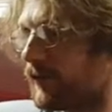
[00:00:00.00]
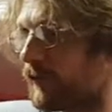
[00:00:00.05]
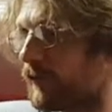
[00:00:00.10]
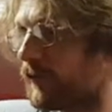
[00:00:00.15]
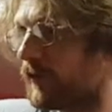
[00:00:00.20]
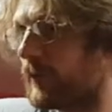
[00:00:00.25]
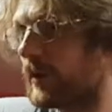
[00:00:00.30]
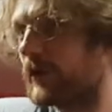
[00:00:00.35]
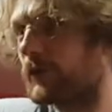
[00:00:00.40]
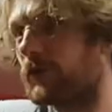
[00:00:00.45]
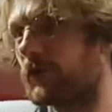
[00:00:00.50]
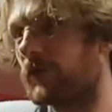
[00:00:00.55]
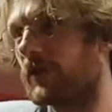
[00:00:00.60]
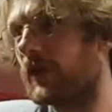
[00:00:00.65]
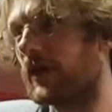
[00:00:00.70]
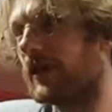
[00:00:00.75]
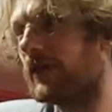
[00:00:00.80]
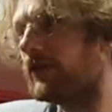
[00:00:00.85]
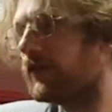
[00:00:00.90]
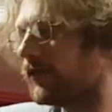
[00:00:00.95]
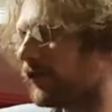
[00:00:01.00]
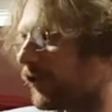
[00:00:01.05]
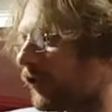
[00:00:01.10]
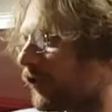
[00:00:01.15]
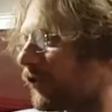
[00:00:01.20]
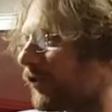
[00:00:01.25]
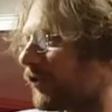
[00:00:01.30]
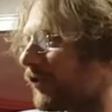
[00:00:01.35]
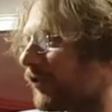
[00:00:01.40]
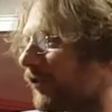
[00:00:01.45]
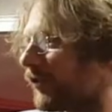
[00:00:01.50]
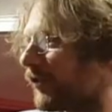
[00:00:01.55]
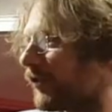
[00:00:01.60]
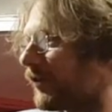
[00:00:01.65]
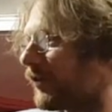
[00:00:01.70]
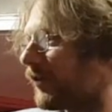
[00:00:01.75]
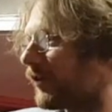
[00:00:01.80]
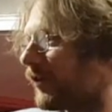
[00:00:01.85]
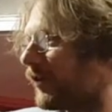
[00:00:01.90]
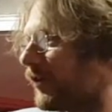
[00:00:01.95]
from out of the hills,
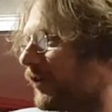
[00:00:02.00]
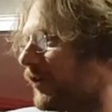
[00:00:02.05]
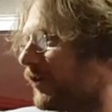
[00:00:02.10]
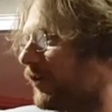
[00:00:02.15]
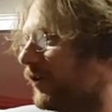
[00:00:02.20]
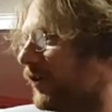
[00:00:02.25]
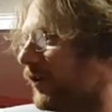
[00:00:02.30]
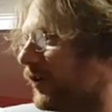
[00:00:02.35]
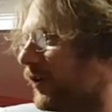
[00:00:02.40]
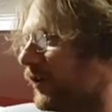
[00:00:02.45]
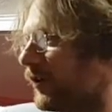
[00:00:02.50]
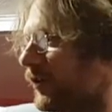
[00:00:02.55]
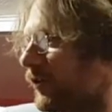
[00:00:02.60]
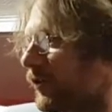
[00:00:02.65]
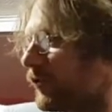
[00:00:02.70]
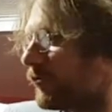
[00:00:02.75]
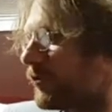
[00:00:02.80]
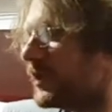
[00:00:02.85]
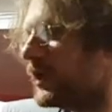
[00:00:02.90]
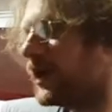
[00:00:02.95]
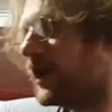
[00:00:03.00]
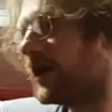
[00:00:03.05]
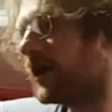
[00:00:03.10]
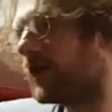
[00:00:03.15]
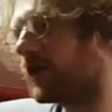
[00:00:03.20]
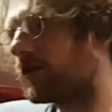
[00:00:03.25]
green